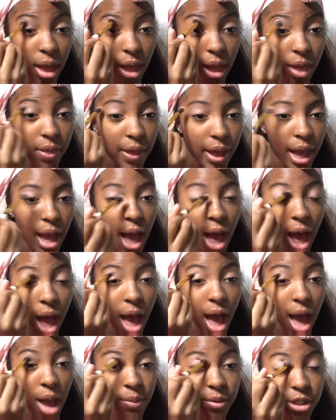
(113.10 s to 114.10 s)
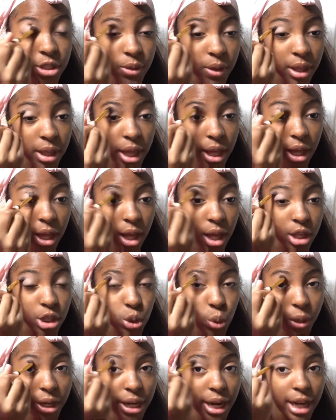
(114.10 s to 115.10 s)
like, I was doing, like, a
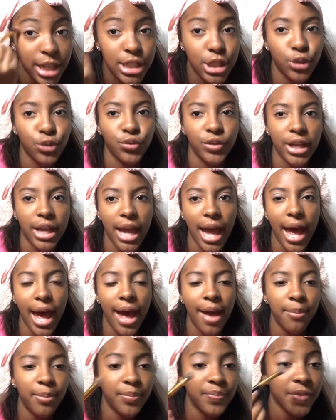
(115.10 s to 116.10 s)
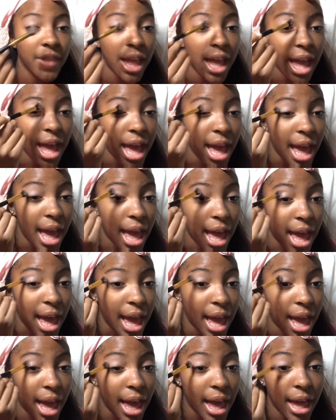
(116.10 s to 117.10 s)
2019 recap.
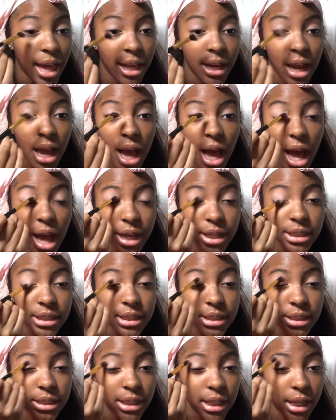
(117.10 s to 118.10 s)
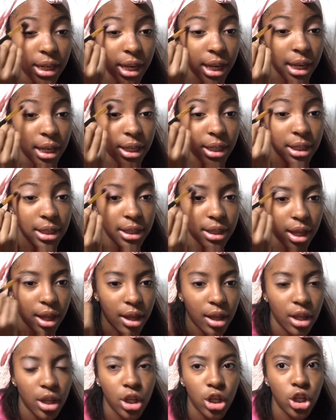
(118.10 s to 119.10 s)
And I just didn't,
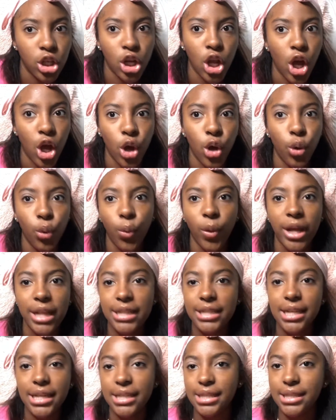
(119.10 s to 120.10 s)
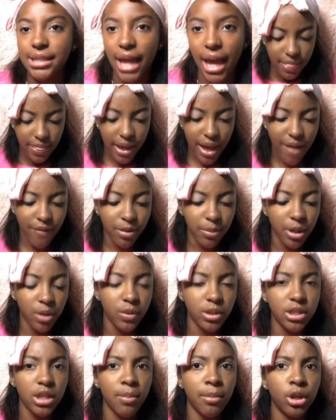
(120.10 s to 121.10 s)
like, know what to say. Like, everybody
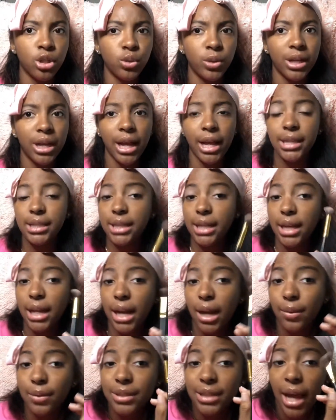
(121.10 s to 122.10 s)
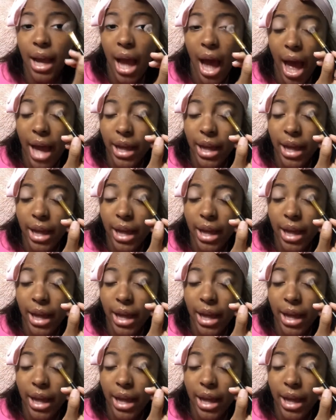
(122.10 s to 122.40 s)
was talking about 2019. And I was like, I